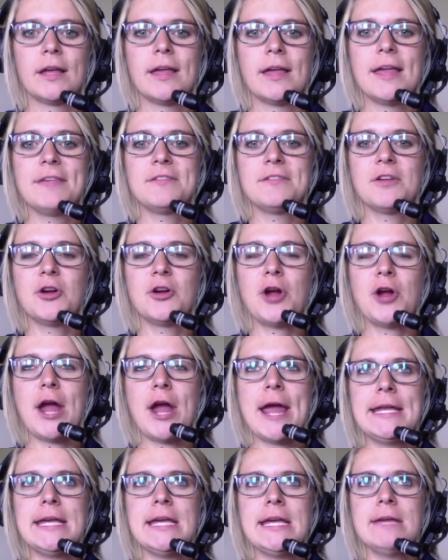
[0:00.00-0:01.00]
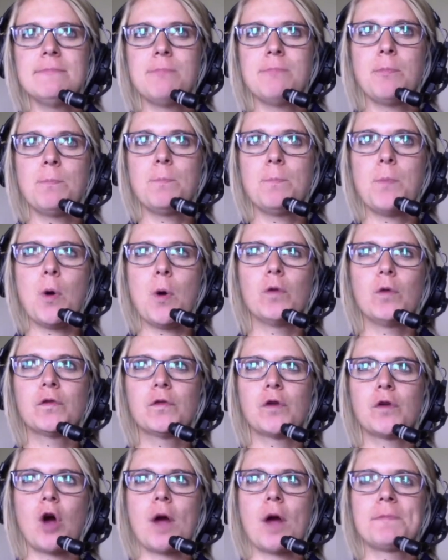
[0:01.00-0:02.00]
Is there any
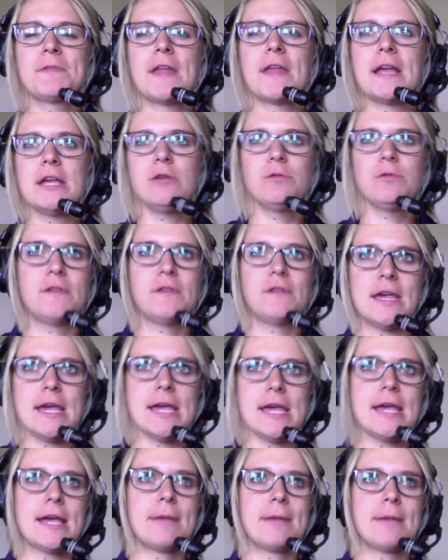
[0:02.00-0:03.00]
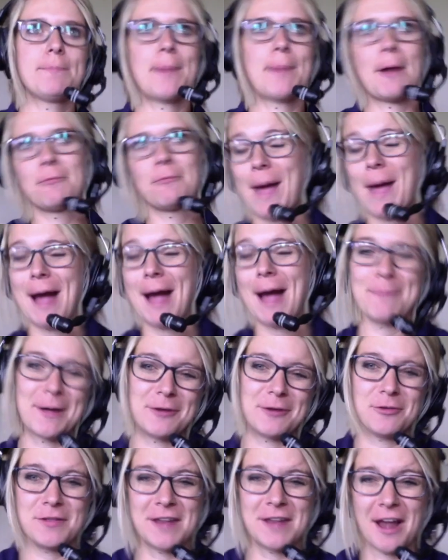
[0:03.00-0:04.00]
pulse crops that you see bounce back
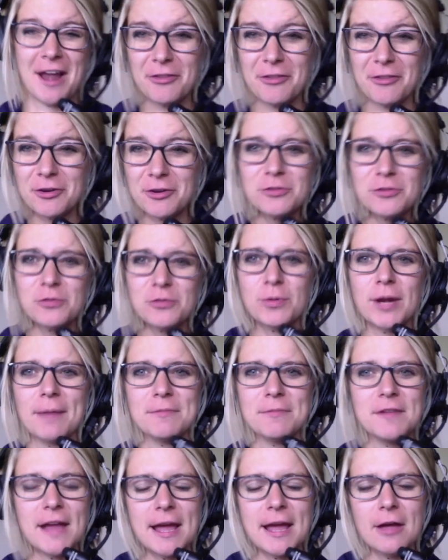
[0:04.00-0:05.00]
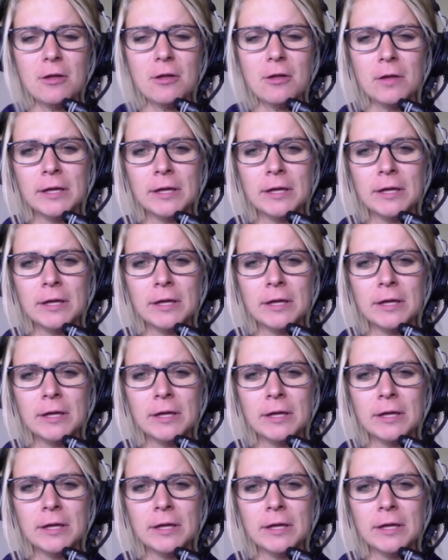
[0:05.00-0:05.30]
better than others when it comes to hail?